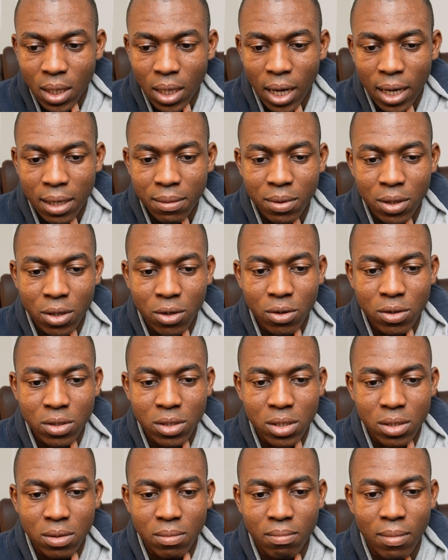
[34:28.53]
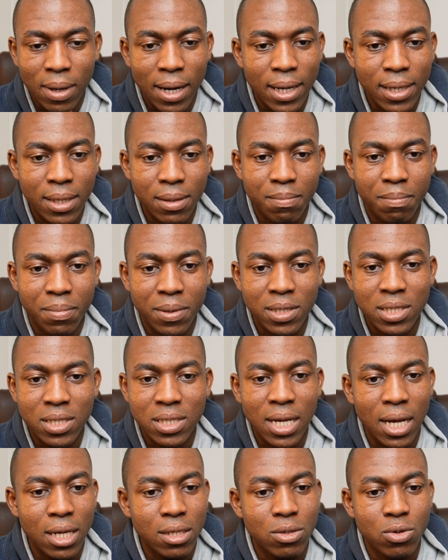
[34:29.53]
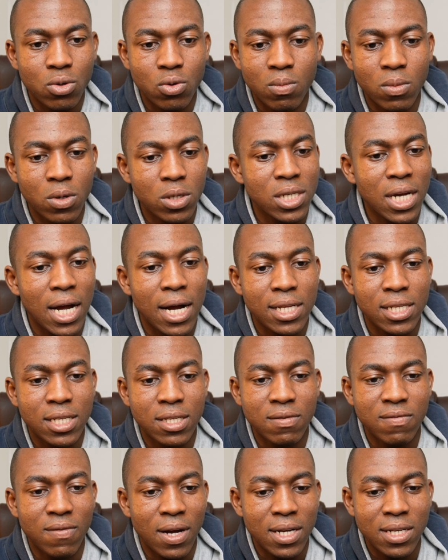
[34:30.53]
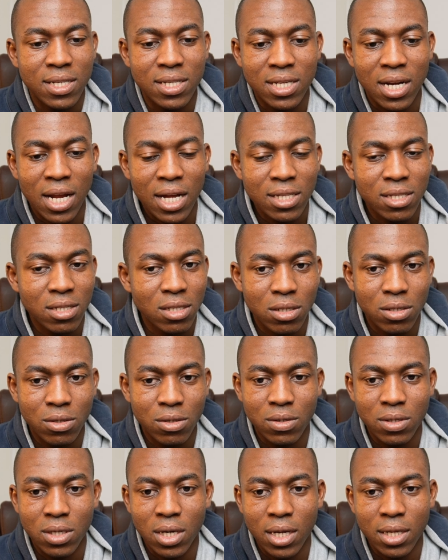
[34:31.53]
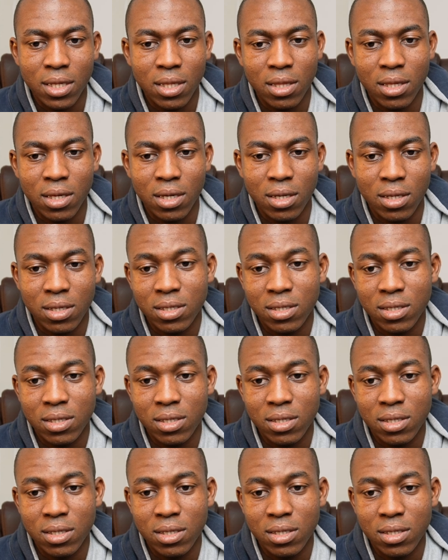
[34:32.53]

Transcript: And because my pieces are so much active and this knight is not doing anything,